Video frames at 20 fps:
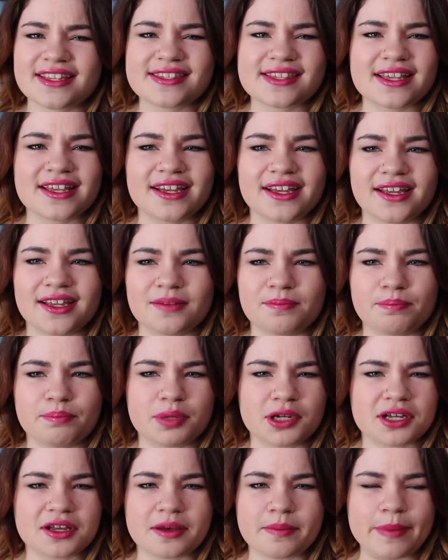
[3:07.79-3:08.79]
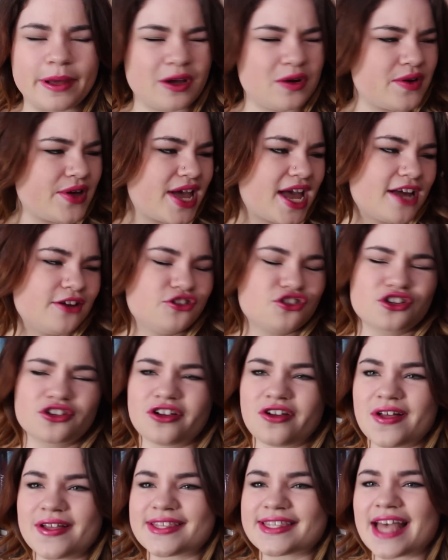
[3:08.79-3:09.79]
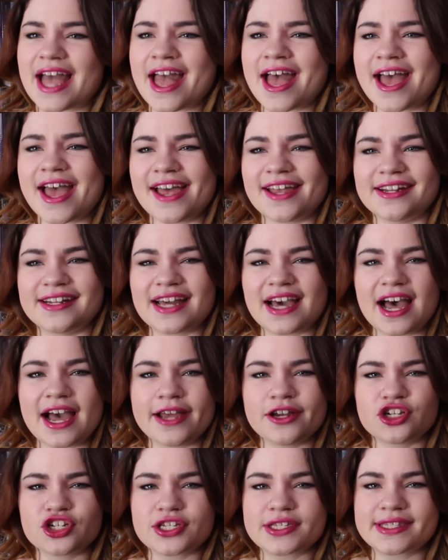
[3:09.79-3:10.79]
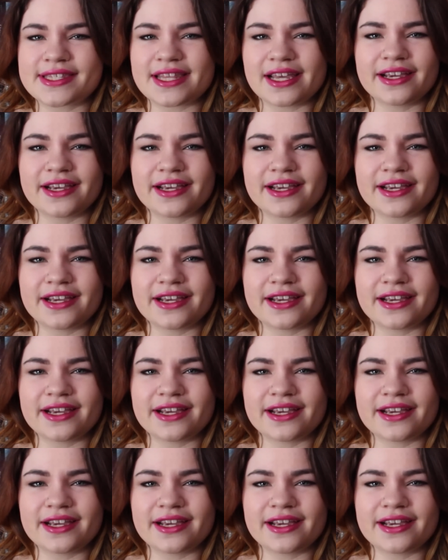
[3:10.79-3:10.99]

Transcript: is a book about angels and I just